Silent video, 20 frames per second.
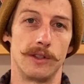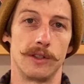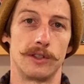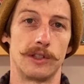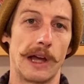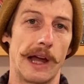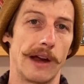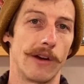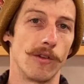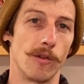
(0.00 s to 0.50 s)

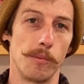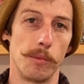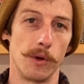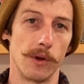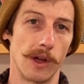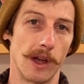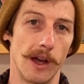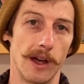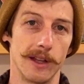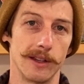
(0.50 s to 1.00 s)
desirable
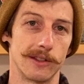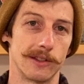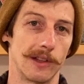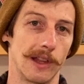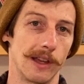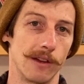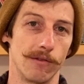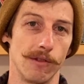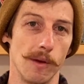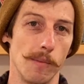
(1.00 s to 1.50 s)
cuts
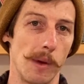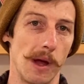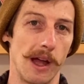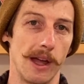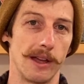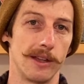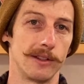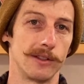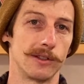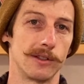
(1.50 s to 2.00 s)
like
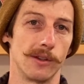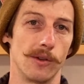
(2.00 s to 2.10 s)
ribeyes